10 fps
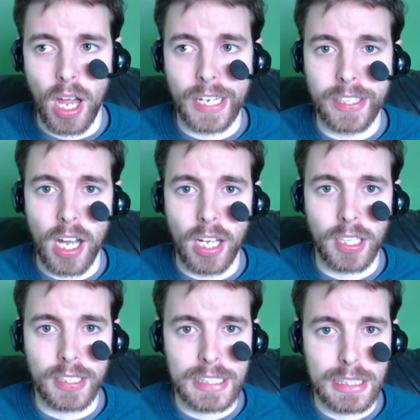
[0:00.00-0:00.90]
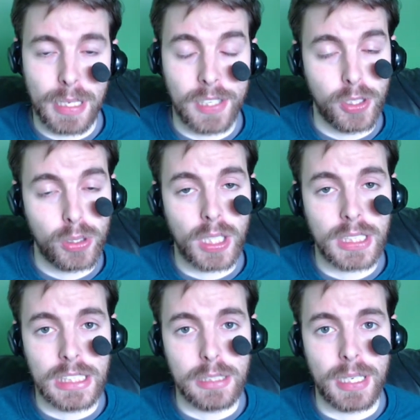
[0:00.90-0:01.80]
I got on eBay. If you go
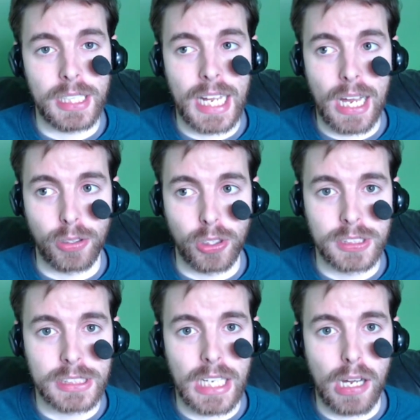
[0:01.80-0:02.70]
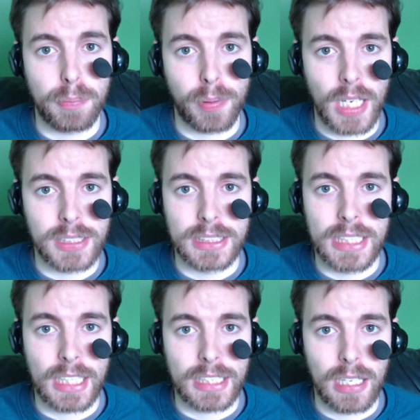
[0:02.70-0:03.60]
on eBay now, you'll see how pricey
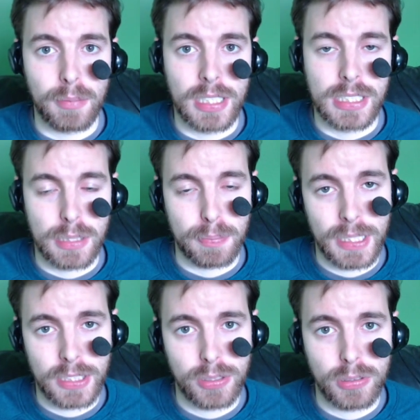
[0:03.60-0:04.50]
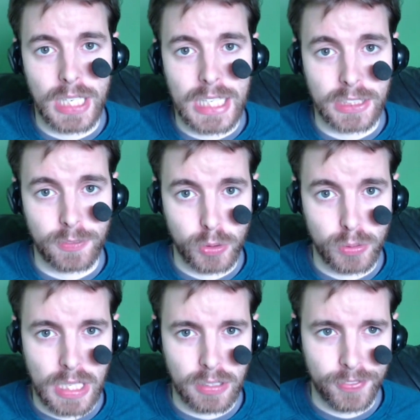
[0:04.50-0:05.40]
that game is. It's a PS2 classic from
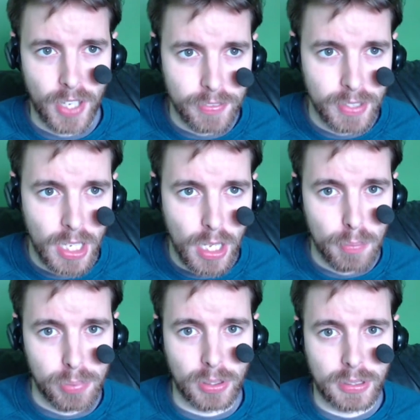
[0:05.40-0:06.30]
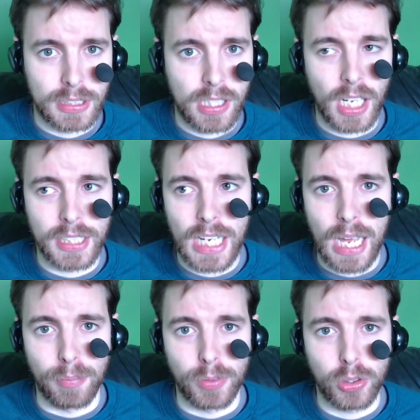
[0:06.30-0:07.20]
2005. But
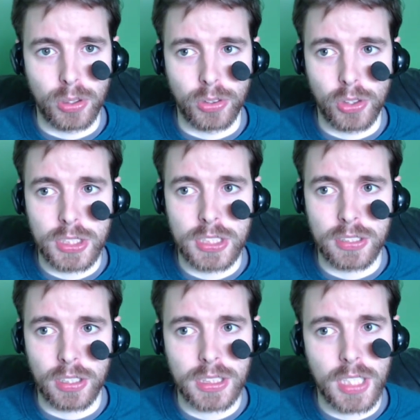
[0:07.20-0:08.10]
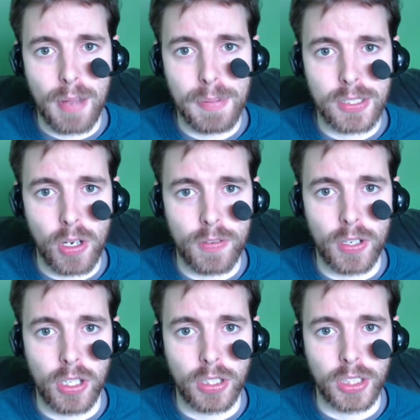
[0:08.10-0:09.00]
goddamn, there's copies over
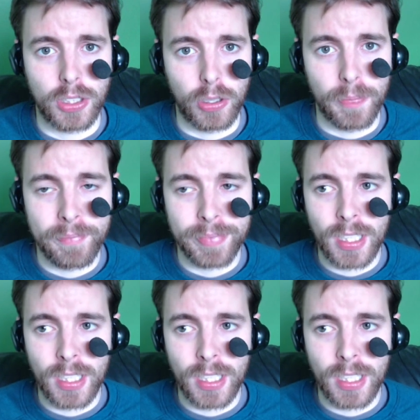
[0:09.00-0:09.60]
€100.